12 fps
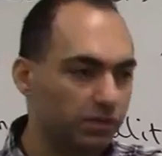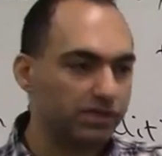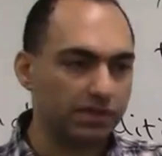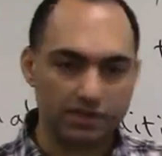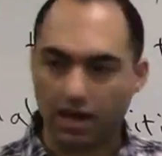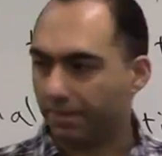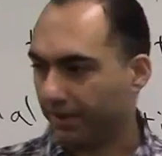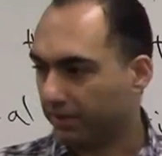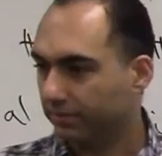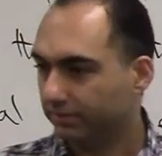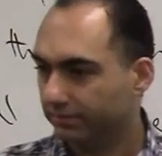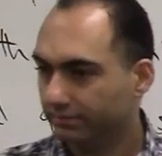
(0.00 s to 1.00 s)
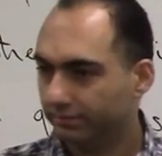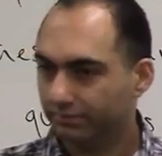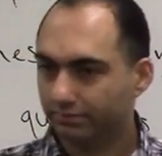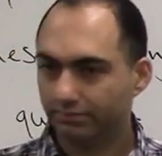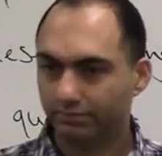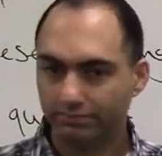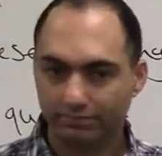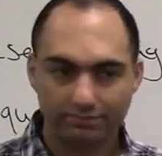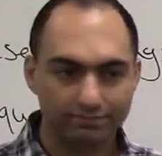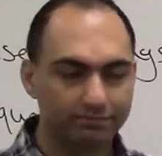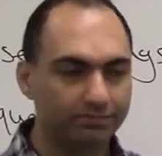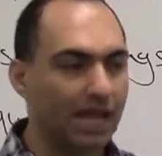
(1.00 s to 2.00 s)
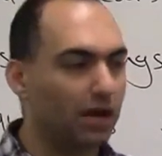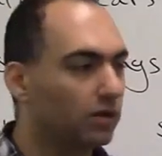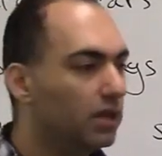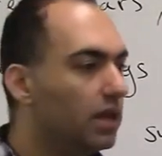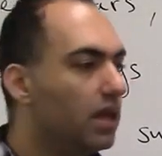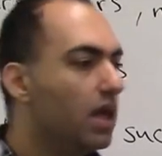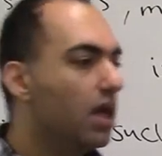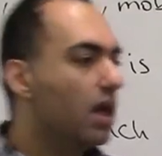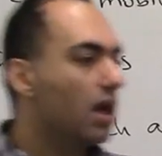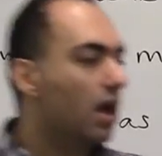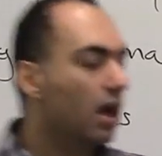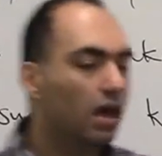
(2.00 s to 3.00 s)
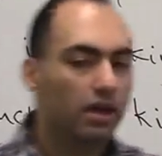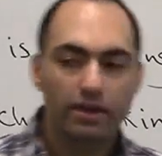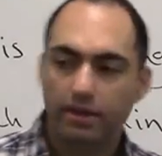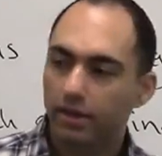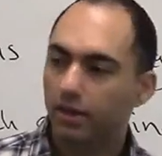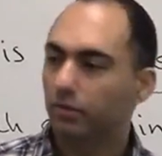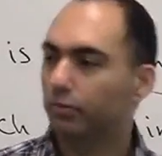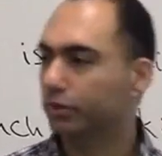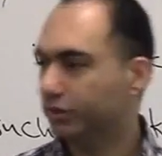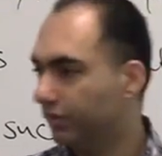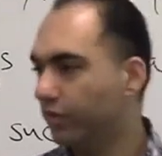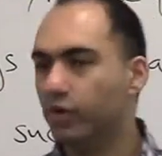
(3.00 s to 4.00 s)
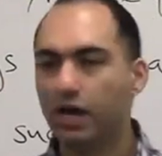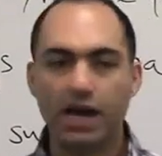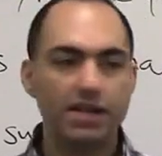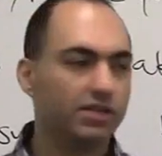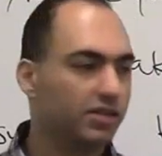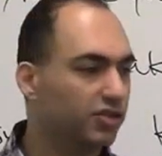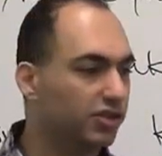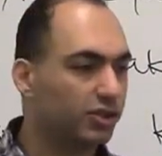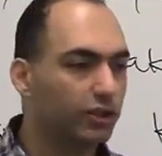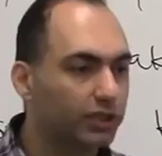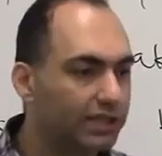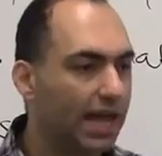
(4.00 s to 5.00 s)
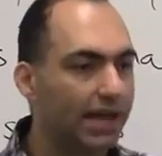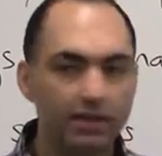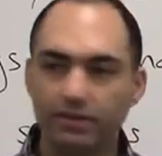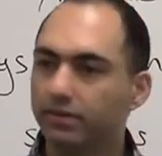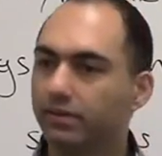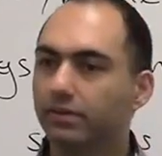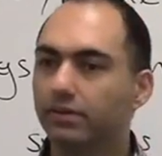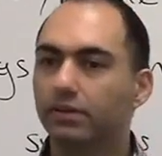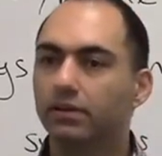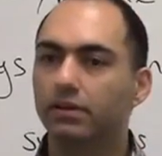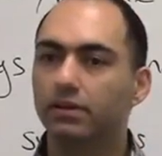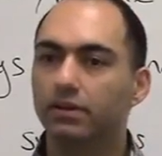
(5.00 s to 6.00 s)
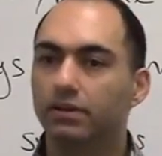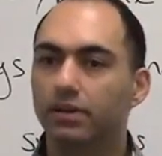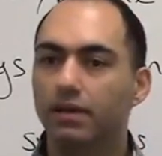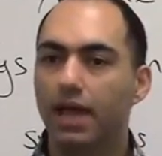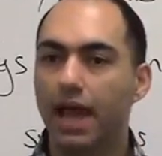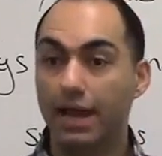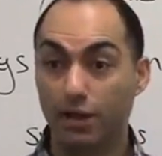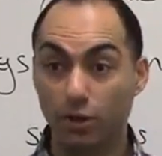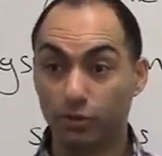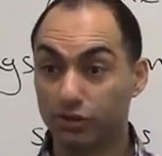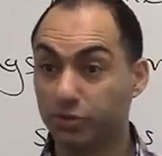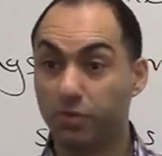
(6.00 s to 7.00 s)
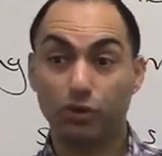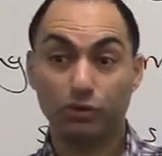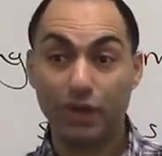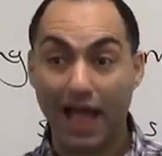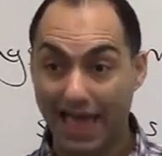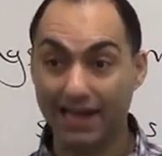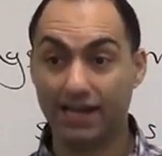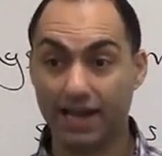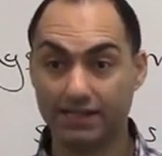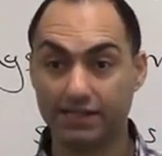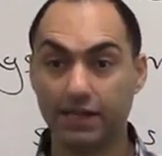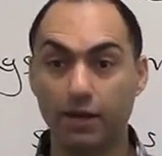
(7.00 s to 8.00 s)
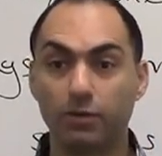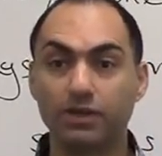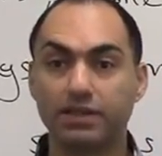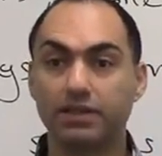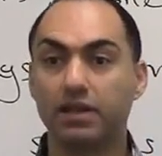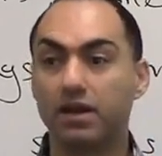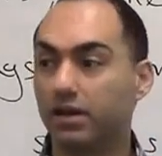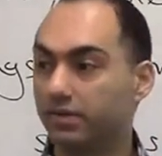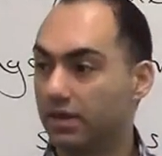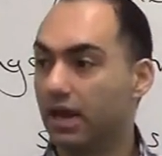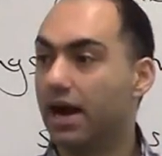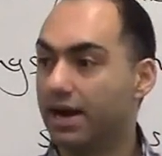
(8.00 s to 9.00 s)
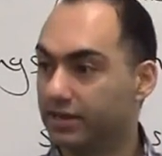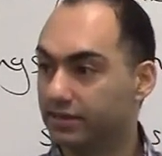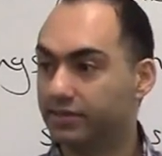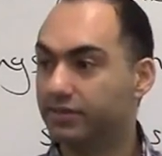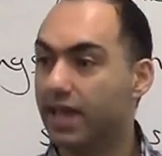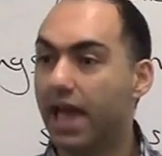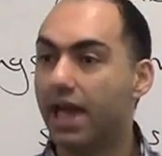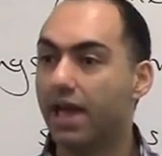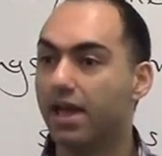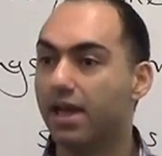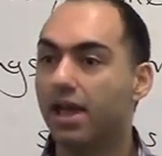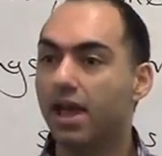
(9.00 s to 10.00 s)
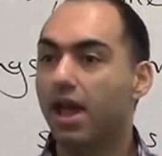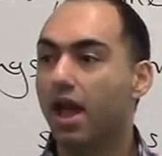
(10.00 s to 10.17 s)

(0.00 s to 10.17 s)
was the topic. Now, most of you guys just looked at it and you were supposed to analyze it. It wasn't the IELTS day,